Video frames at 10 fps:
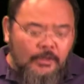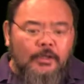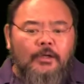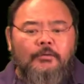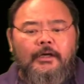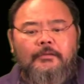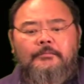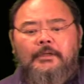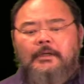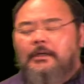Okay,
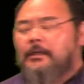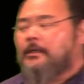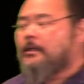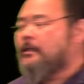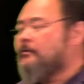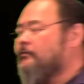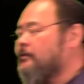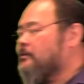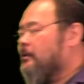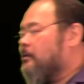
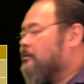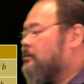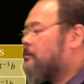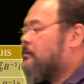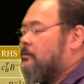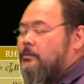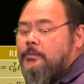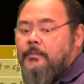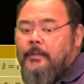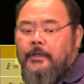first I want you to
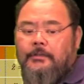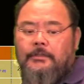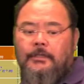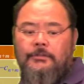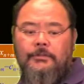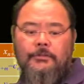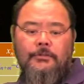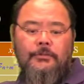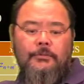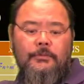pay attention
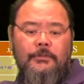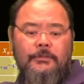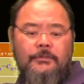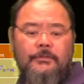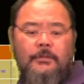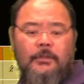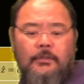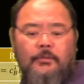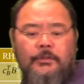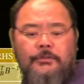to this
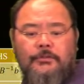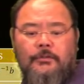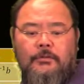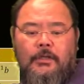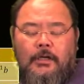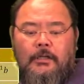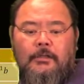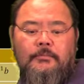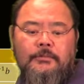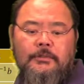original
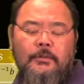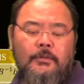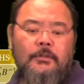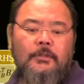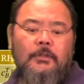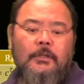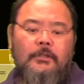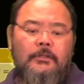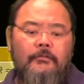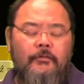columns,
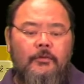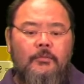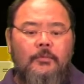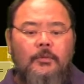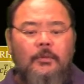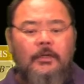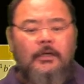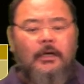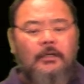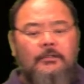the variable
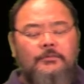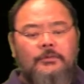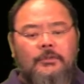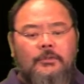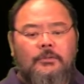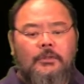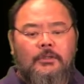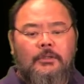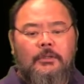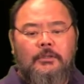columns
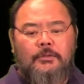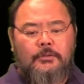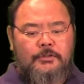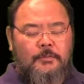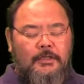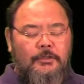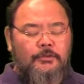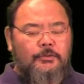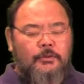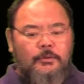are corresponding
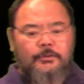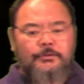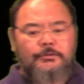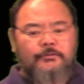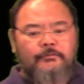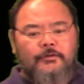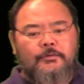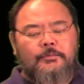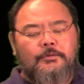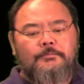to the original
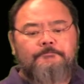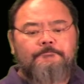variable.